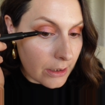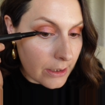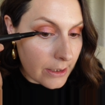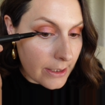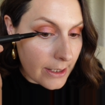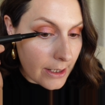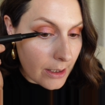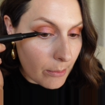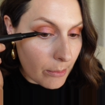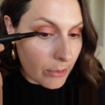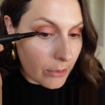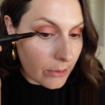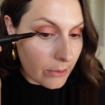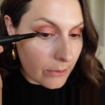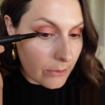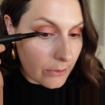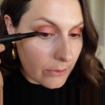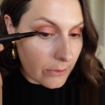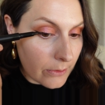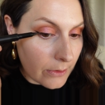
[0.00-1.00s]
nib.
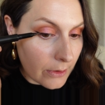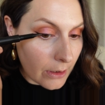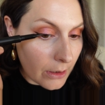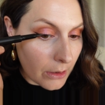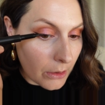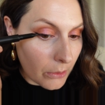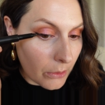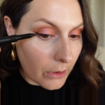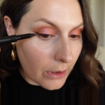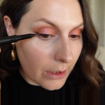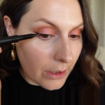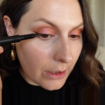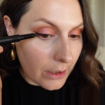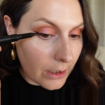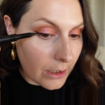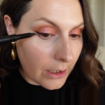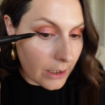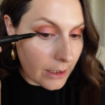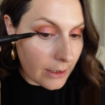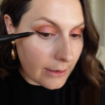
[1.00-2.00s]
So
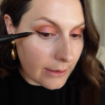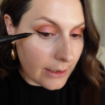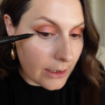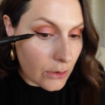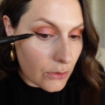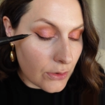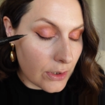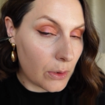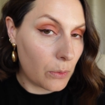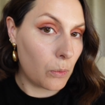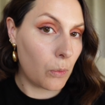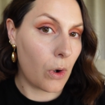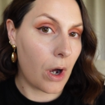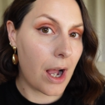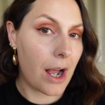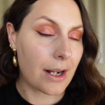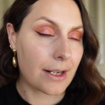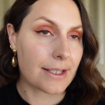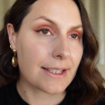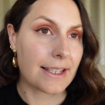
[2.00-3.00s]
it literally
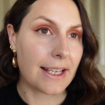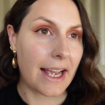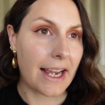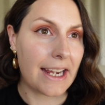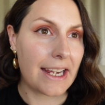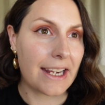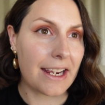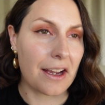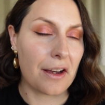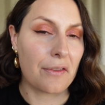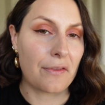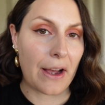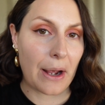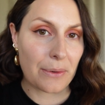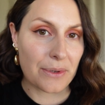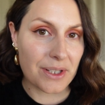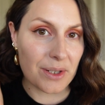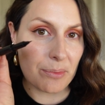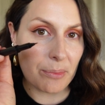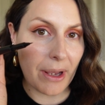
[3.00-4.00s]
works like a
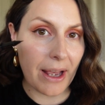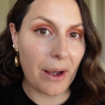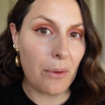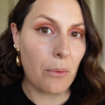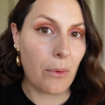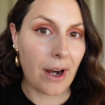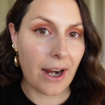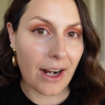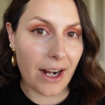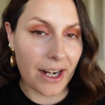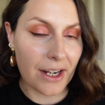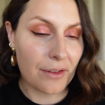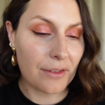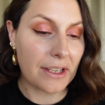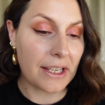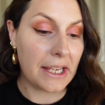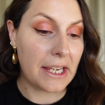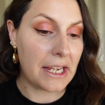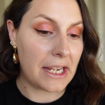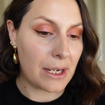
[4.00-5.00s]
fountain pen where it kind
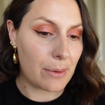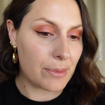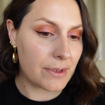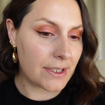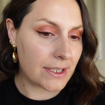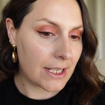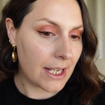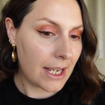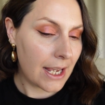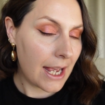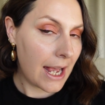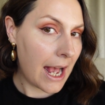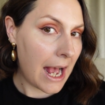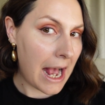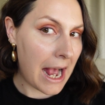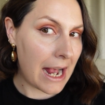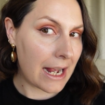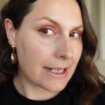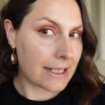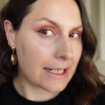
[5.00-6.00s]
of keeps
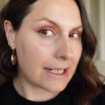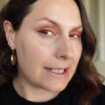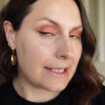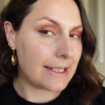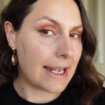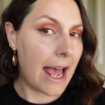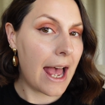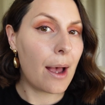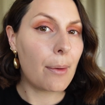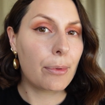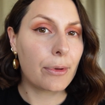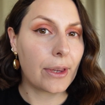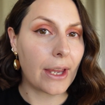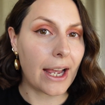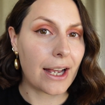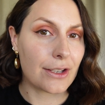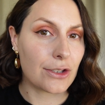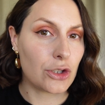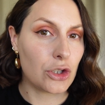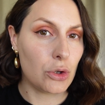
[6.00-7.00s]
adding depth
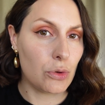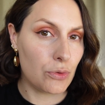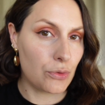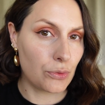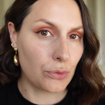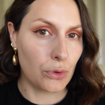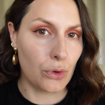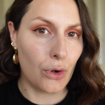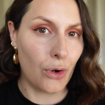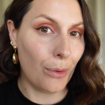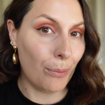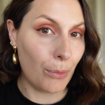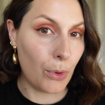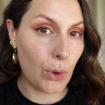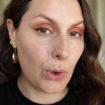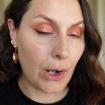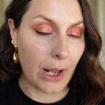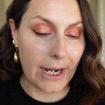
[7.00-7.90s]
as you draw more